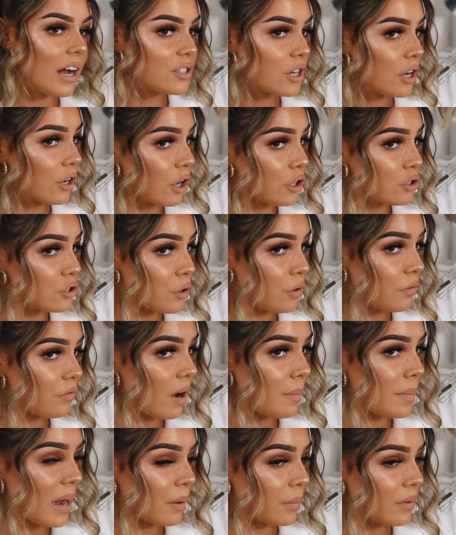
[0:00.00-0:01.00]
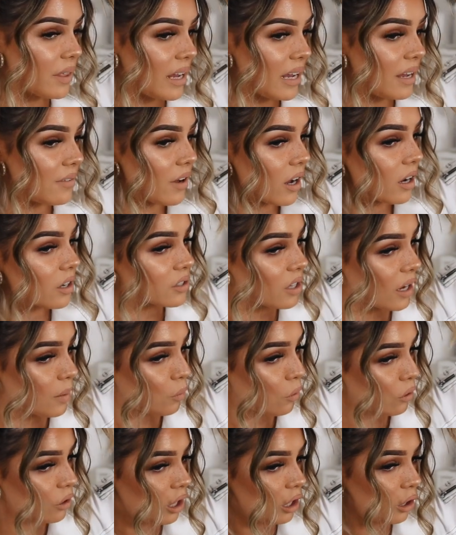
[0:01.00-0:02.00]
I don't go too far back with it either, because I
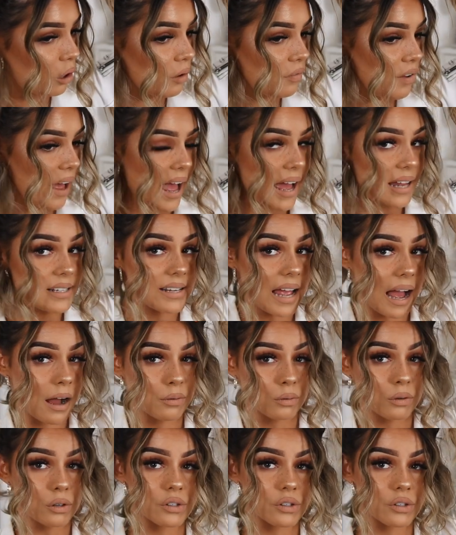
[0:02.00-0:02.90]
want a lot of hair down,